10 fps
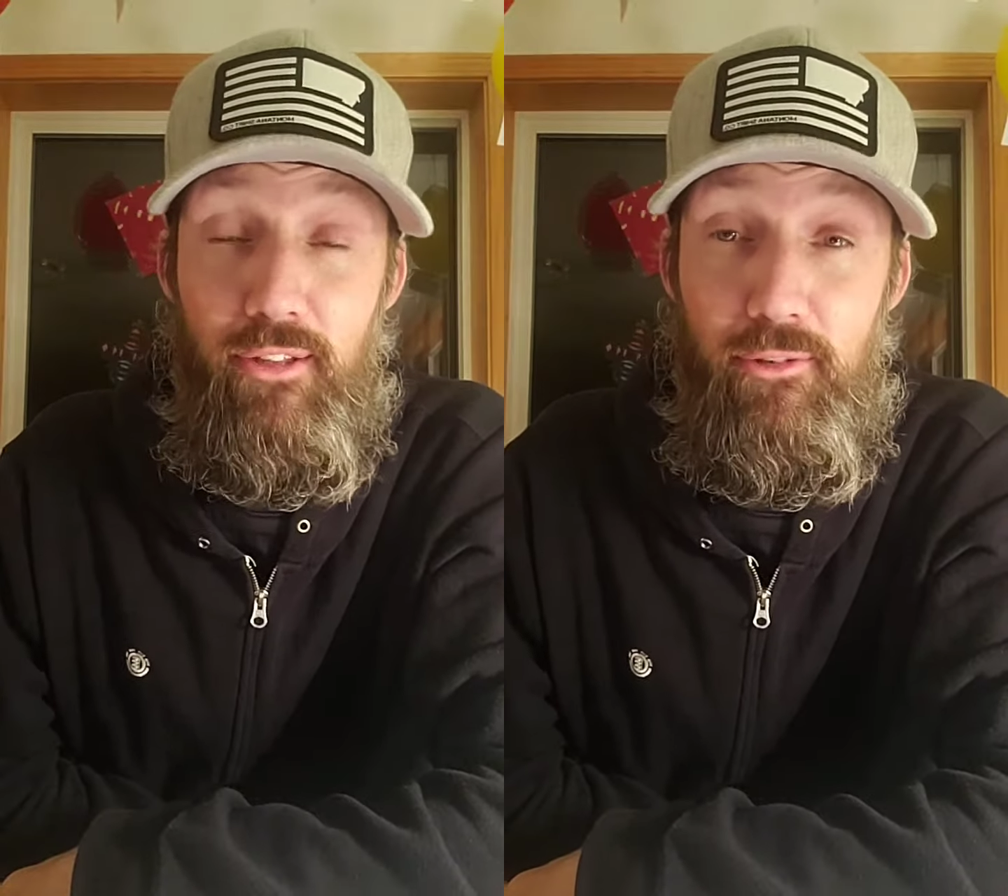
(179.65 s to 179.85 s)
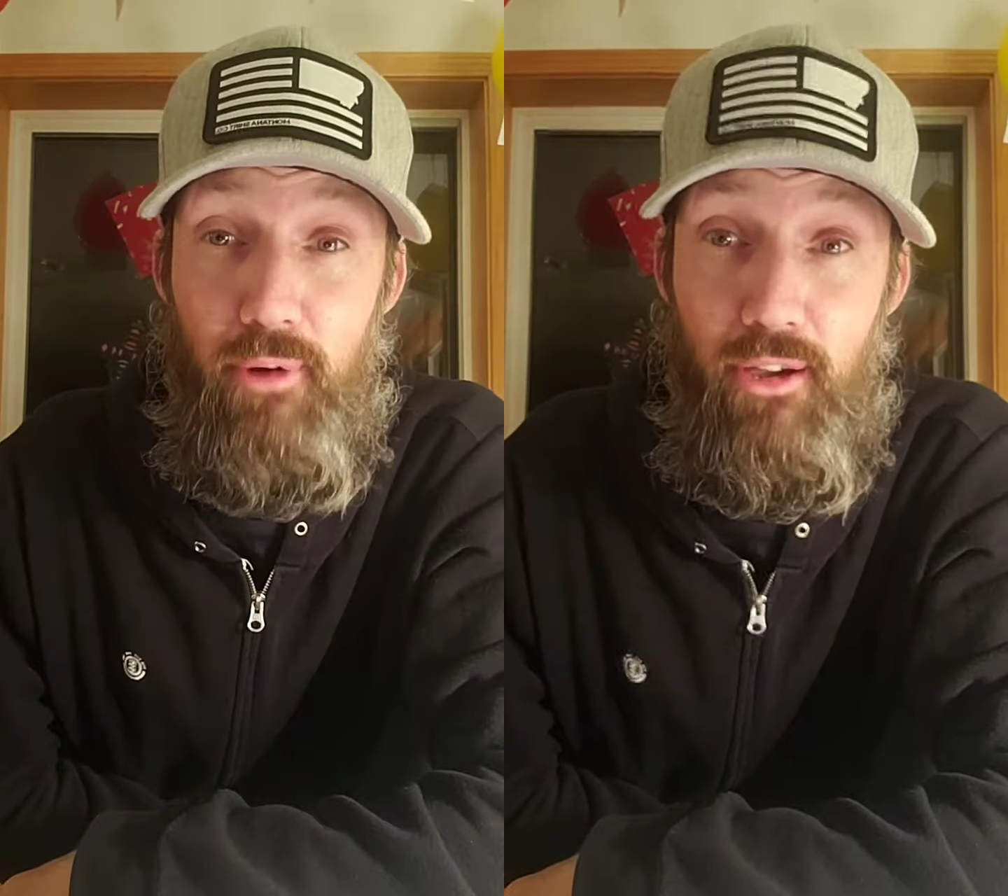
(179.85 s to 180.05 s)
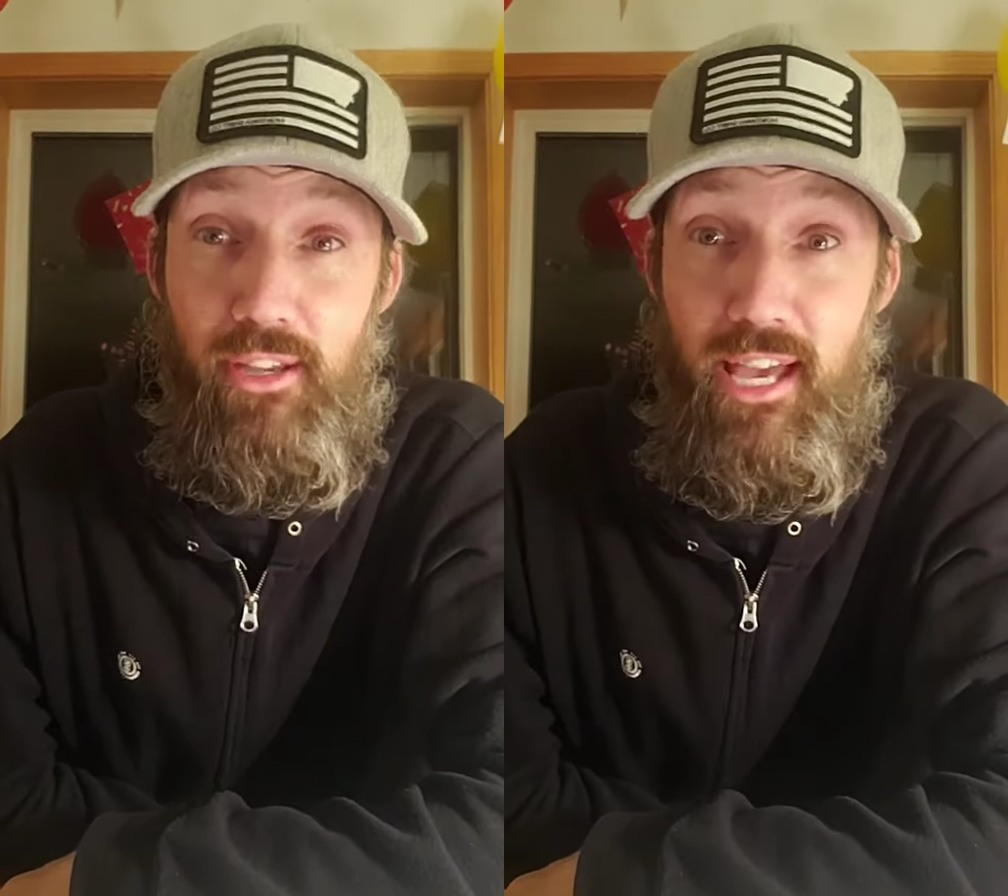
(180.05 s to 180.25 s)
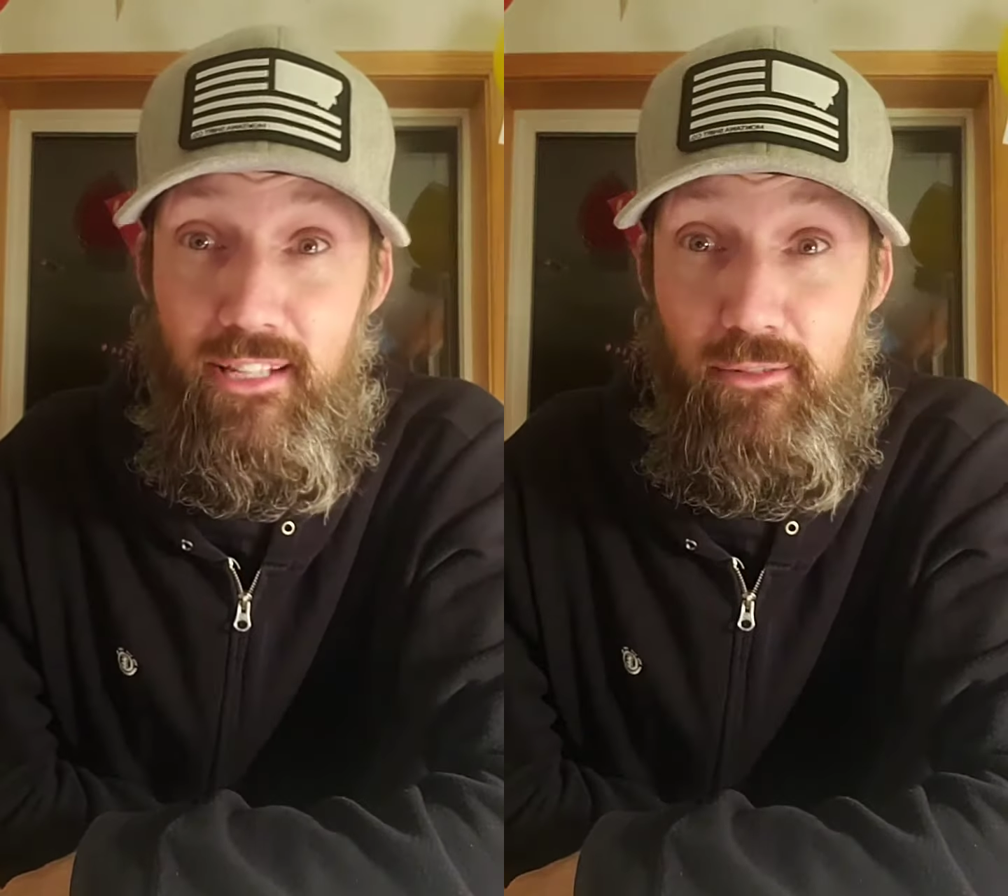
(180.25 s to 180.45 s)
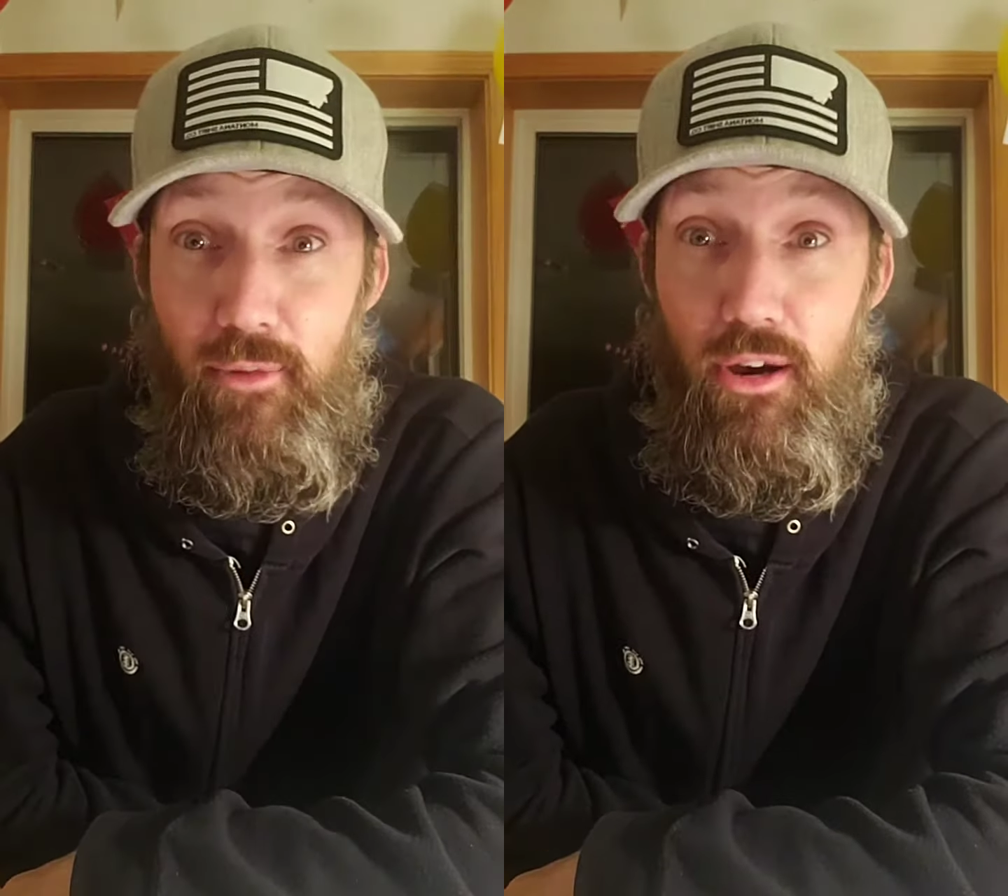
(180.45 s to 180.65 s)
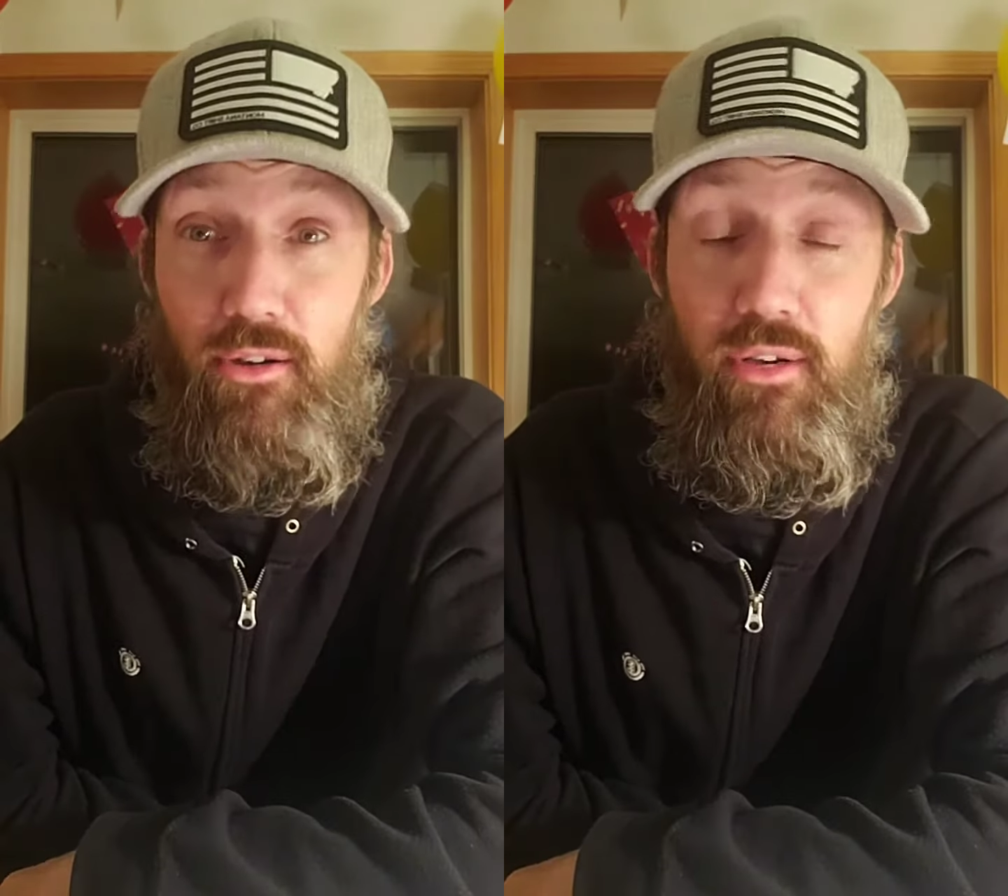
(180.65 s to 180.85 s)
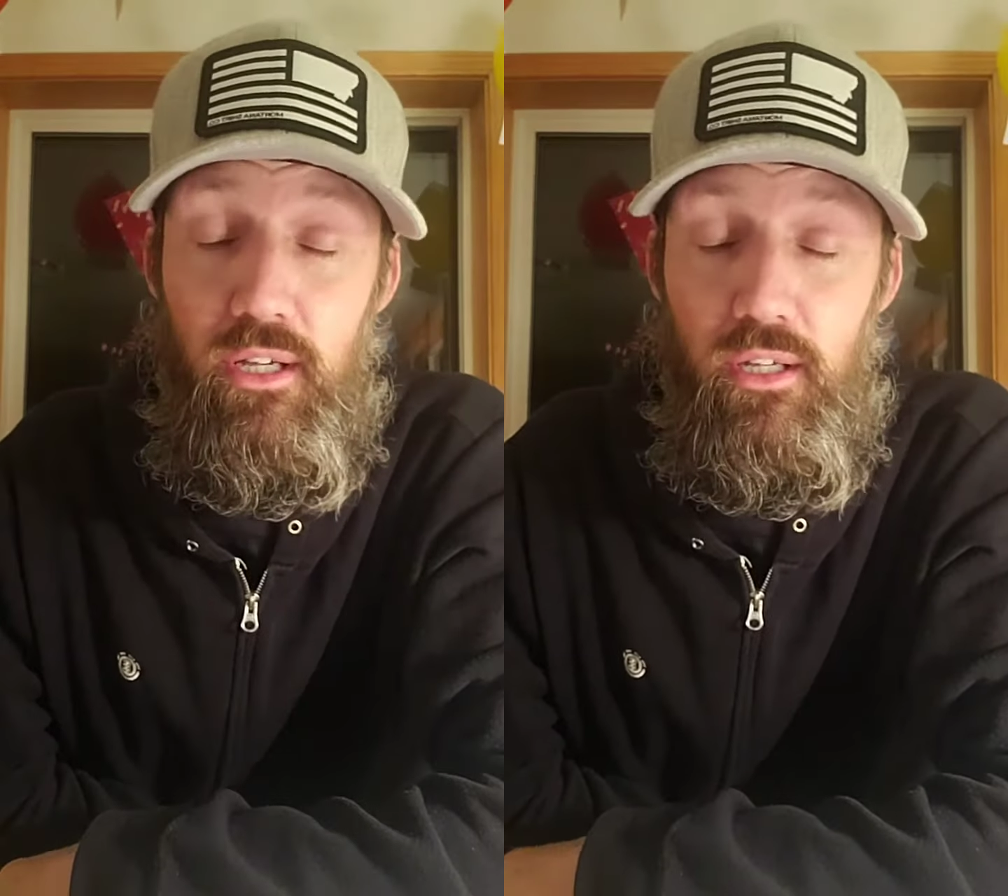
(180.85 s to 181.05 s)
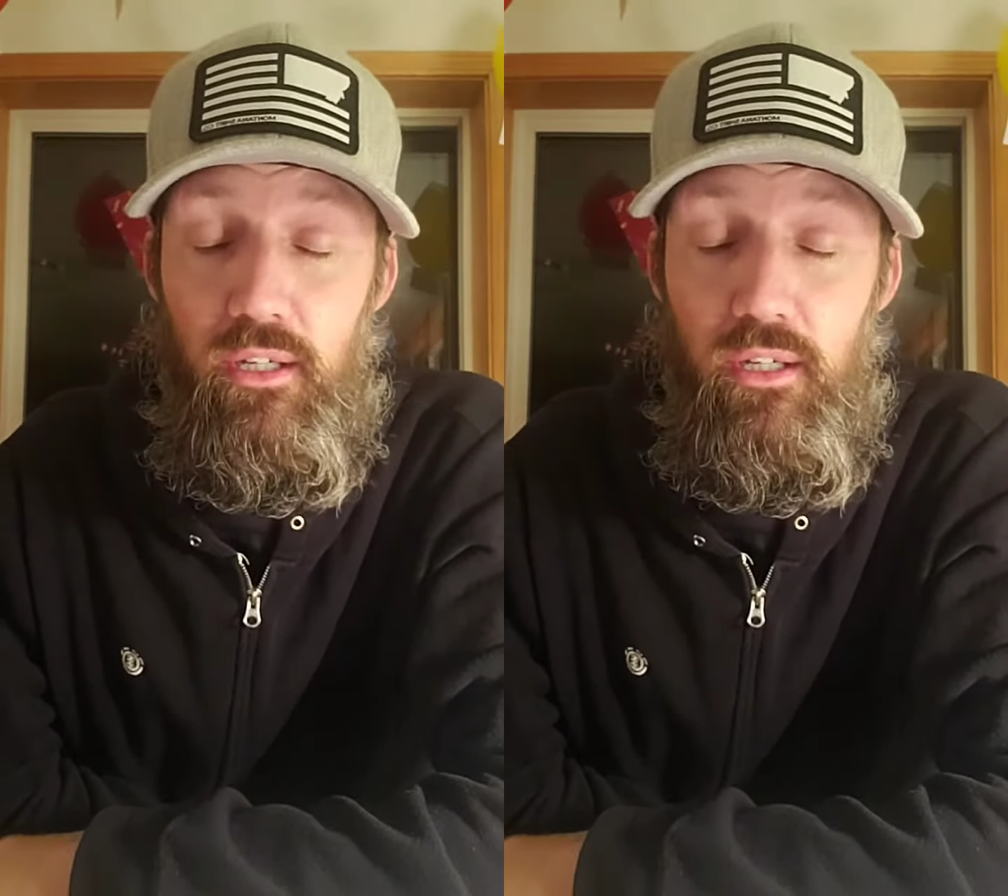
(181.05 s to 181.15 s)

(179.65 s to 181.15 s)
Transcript: out the podcast tomorrow.